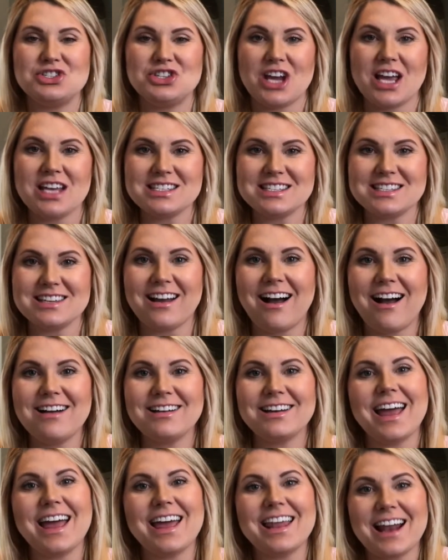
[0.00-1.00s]
Jess
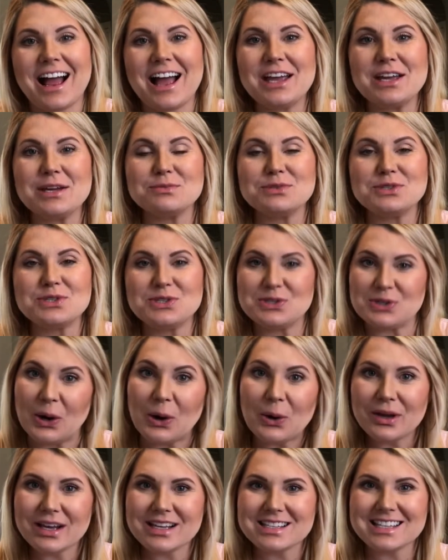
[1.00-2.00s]
Young, and I am
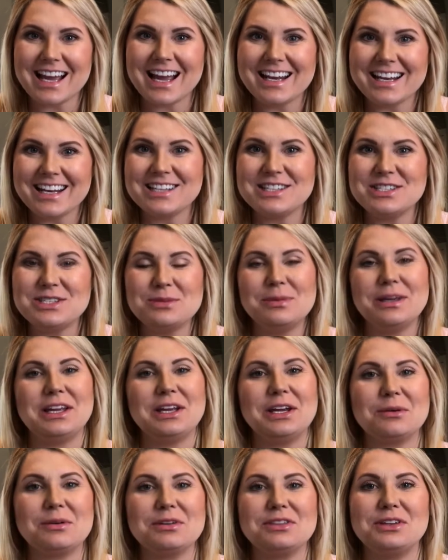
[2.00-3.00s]
so excited to be
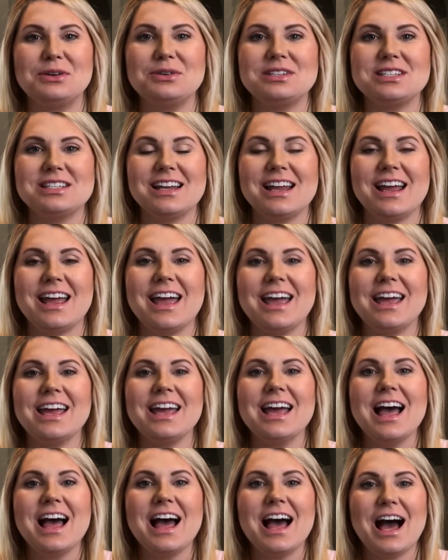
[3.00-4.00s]
here with you
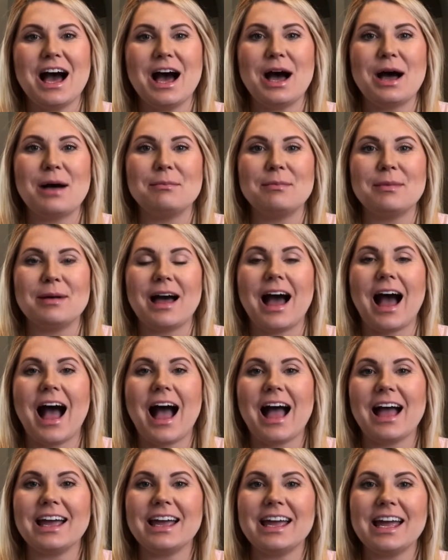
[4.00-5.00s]
today.
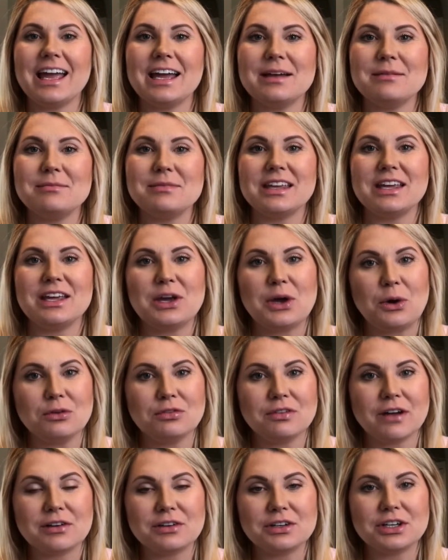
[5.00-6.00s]
I am the
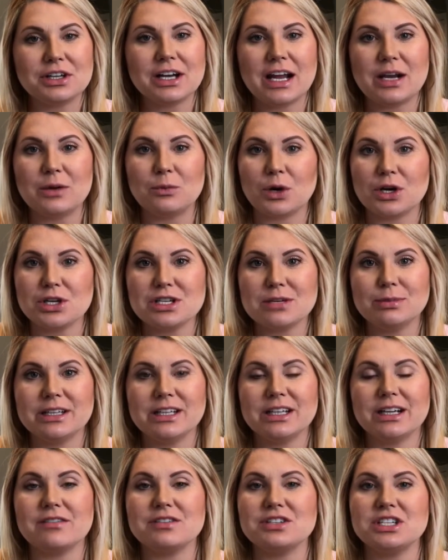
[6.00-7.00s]
co-founder and worship
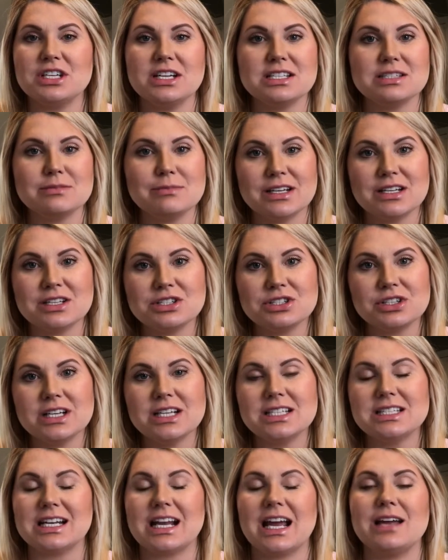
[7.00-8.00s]
leader of She Is
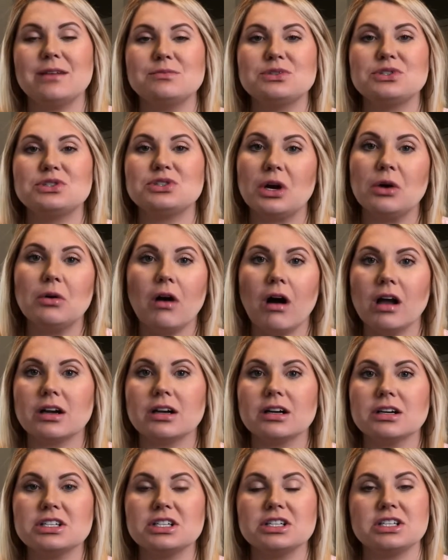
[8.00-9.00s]
Ministries, and I am so
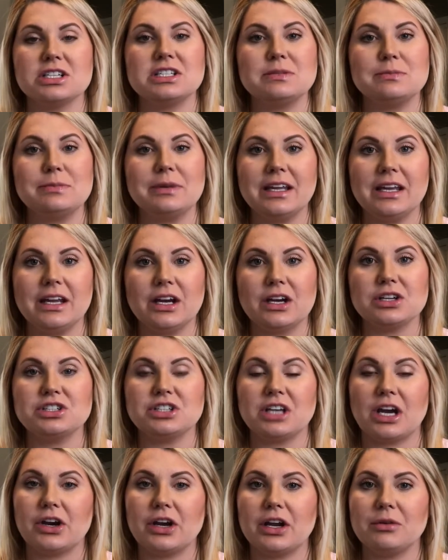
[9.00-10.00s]
honored to just be here
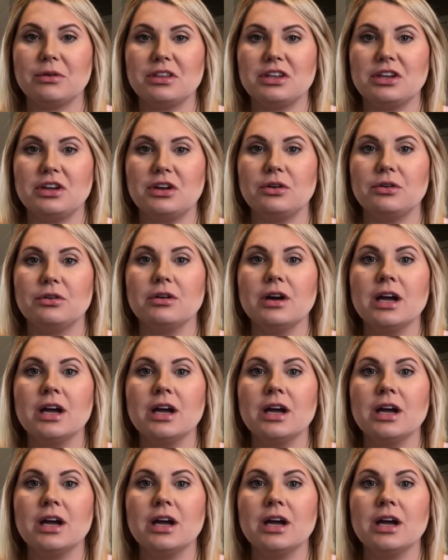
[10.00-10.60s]
sharing with you